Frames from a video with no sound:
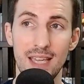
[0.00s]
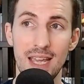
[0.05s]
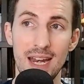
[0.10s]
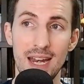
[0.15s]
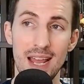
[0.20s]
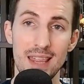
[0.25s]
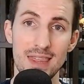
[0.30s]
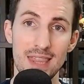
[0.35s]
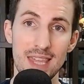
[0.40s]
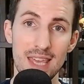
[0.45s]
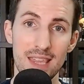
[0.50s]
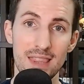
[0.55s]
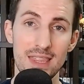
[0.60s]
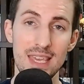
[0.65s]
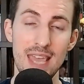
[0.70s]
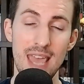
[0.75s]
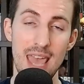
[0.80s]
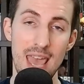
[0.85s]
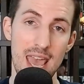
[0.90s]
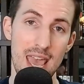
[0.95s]
and I think
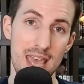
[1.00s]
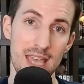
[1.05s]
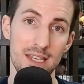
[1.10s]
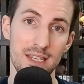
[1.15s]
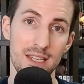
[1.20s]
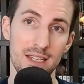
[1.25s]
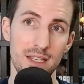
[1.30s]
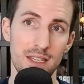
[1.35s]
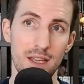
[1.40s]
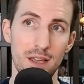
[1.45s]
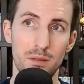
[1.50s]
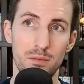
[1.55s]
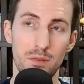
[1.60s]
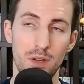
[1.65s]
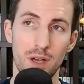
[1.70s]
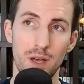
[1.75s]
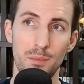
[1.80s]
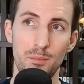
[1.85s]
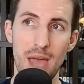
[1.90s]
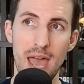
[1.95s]
the end
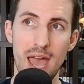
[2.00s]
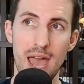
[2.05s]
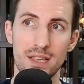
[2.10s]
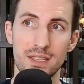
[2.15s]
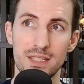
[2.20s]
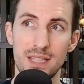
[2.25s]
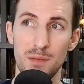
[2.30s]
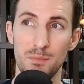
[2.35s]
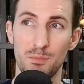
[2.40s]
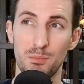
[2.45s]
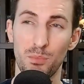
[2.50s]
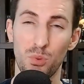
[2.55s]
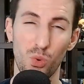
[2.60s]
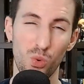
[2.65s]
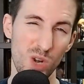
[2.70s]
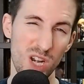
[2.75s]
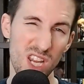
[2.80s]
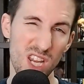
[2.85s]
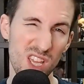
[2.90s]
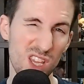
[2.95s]
packs a
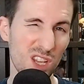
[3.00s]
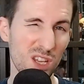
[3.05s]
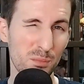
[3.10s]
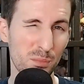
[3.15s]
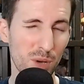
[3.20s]
pretty good